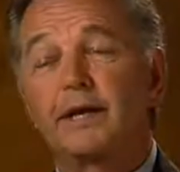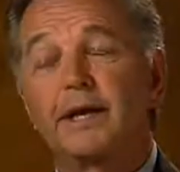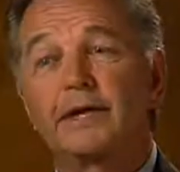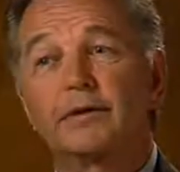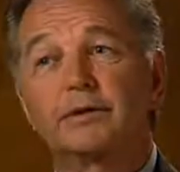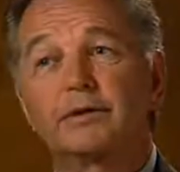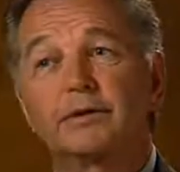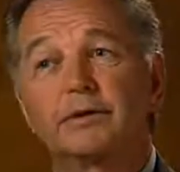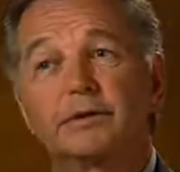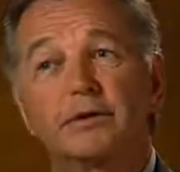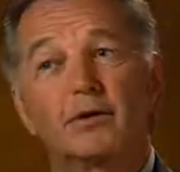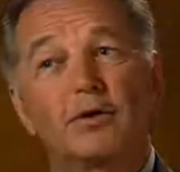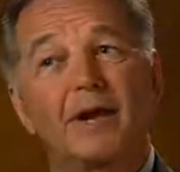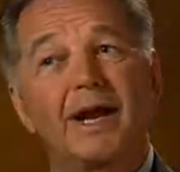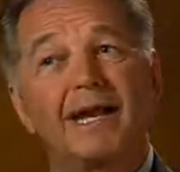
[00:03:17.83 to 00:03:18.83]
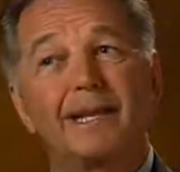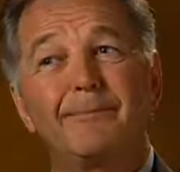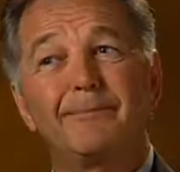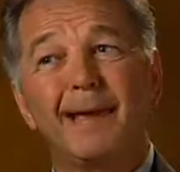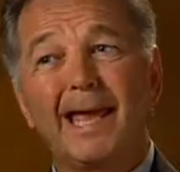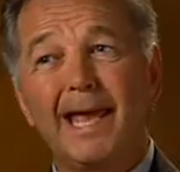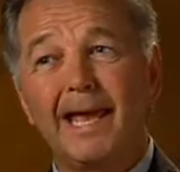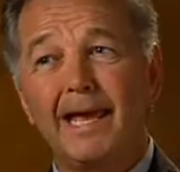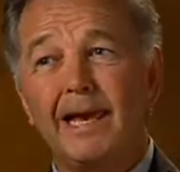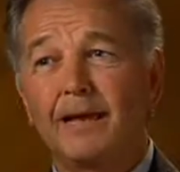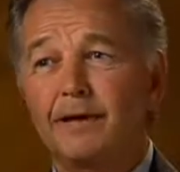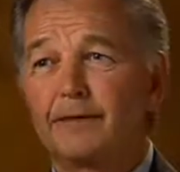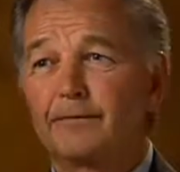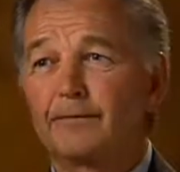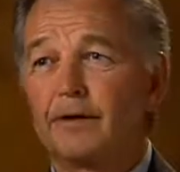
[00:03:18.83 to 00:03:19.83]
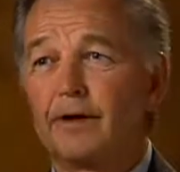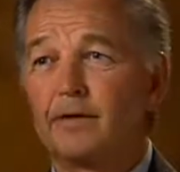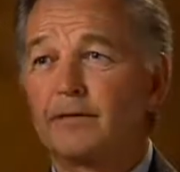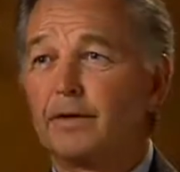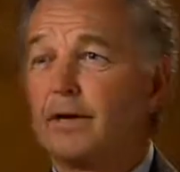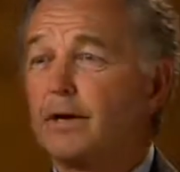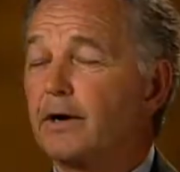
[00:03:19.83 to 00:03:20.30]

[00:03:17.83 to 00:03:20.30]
incur any pain involved.